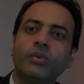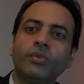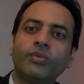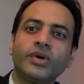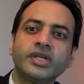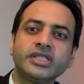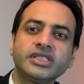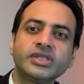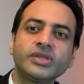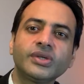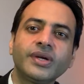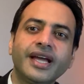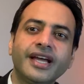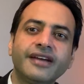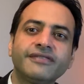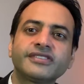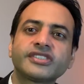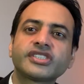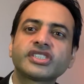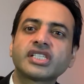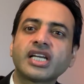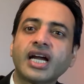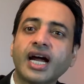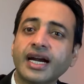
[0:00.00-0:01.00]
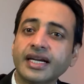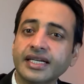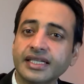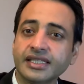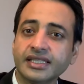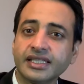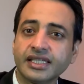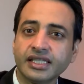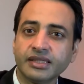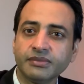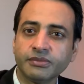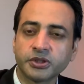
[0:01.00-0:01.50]
Once you have
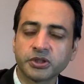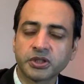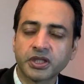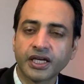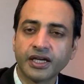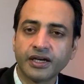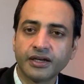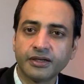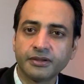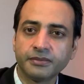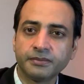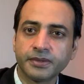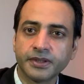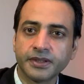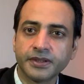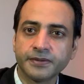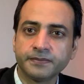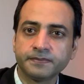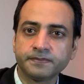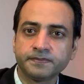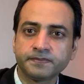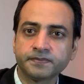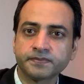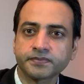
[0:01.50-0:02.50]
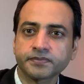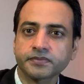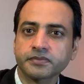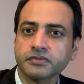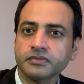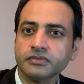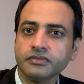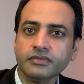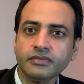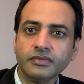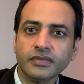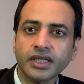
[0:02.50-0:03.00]
started chemotherapy,
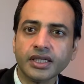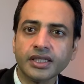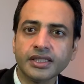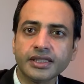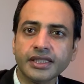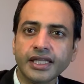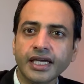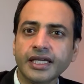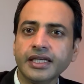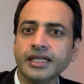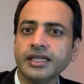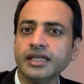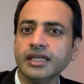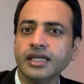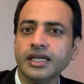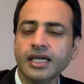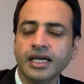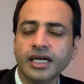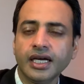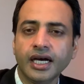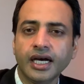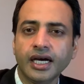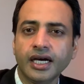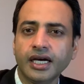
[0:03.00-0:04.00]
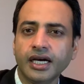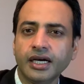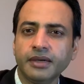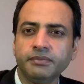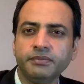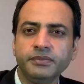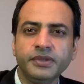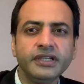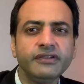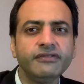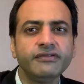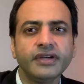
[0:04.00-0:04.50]
then
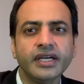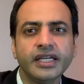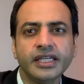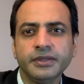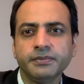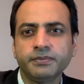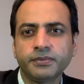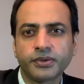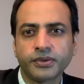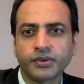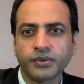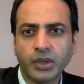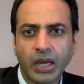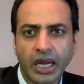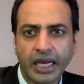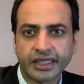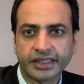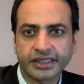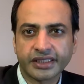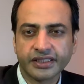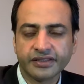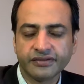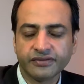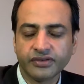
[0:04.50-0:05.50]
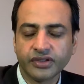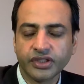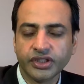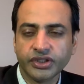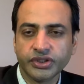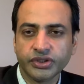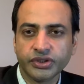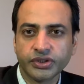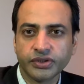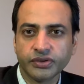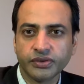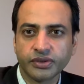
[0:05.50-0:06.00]
be very proactive
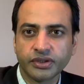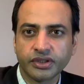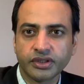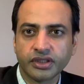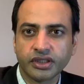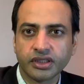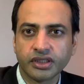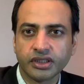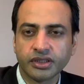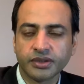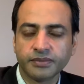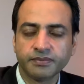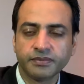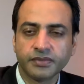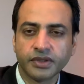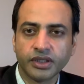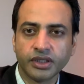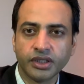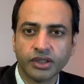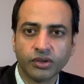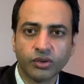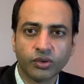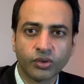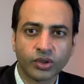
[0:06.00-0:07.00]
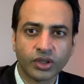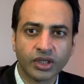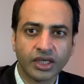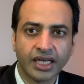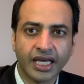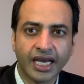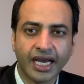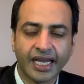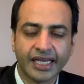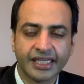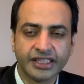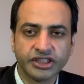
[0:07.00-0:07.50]
in your oral
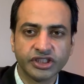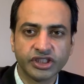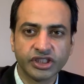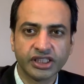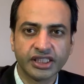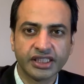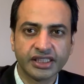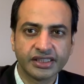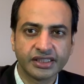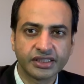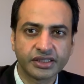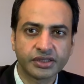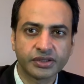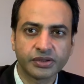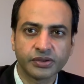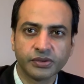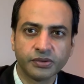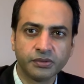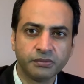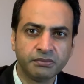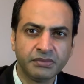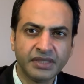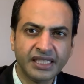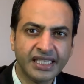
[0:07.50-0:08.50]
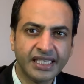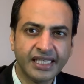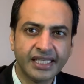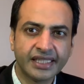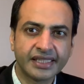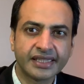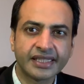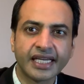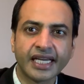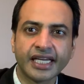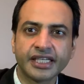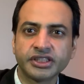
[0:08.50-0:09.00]
hygiene. So
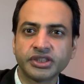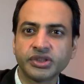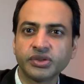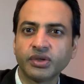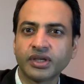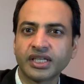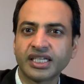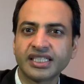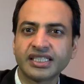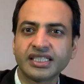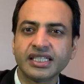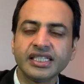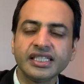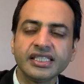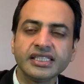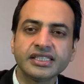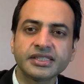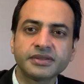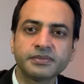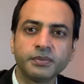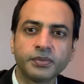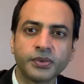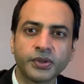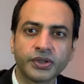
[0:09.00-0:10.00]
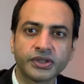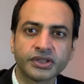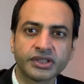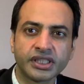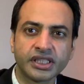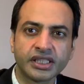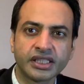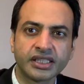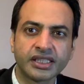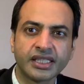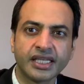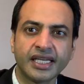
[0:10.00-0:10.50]
meaning that you are at least
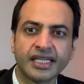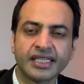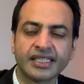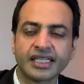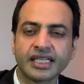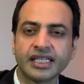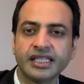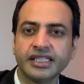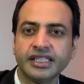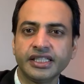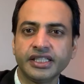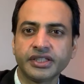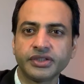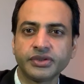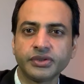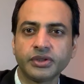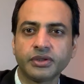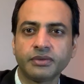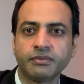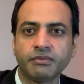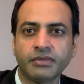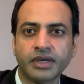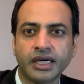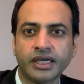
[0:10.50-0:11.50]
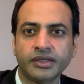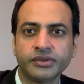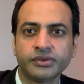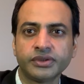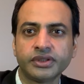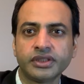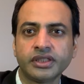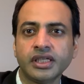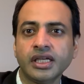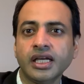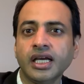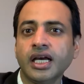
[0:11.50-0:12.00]
brushing and cleaning your
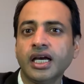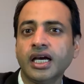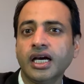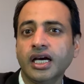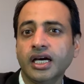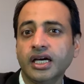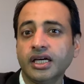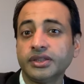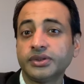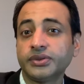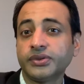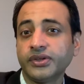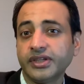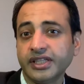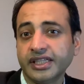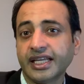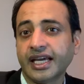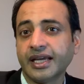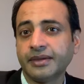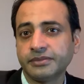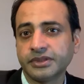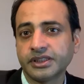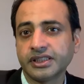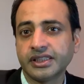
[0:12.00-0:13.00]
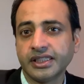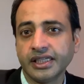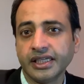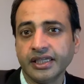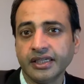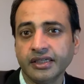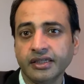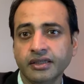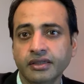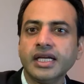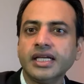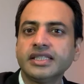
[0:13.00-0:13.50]
mouth 3 times a
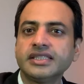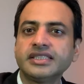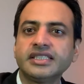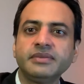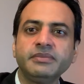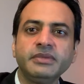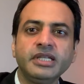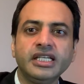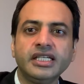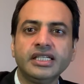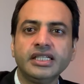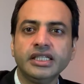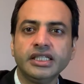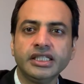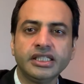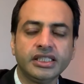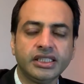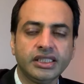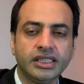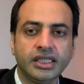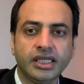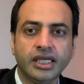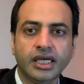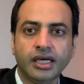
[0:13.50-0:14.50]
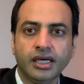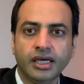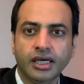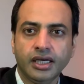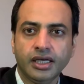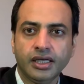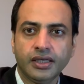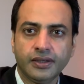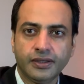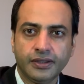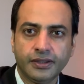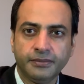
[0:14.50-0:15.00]
day. Similarly,
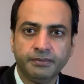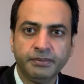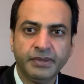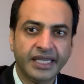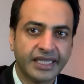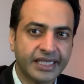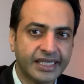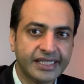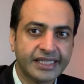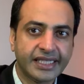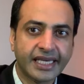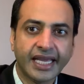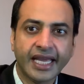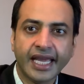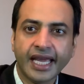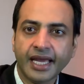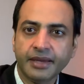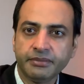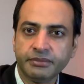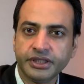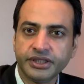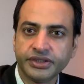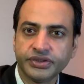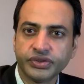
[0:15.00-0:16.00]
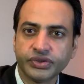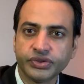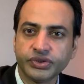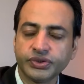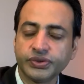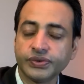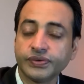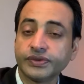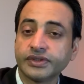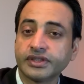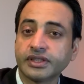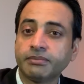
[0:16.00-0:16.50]
make it a habit to
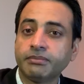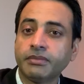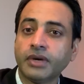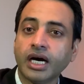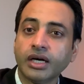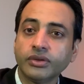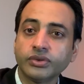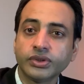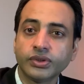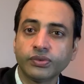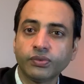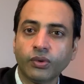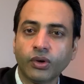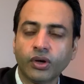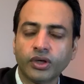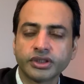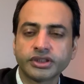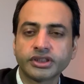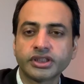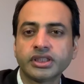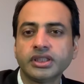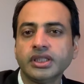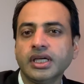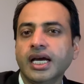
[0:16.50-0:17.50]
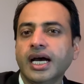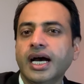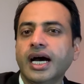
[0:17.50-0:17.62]
use a mouthwash.